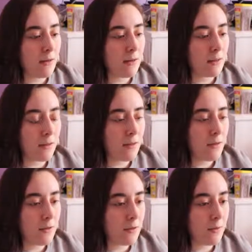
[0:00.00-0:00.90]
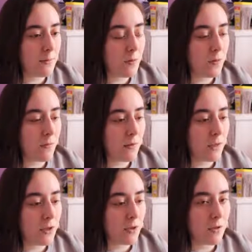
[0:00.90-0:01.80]
Because I think there's some sort of
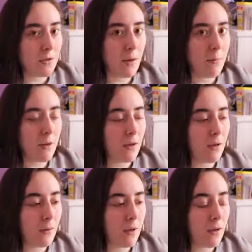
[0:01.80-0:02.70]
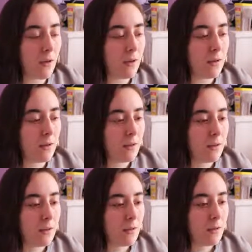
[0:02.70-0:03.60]
glitch or something going on.
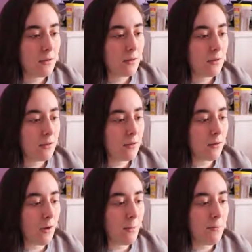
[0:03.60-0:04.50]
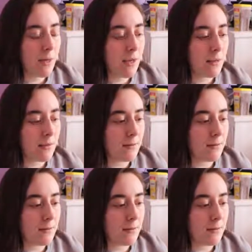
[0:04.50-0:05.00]
So I'll be back in a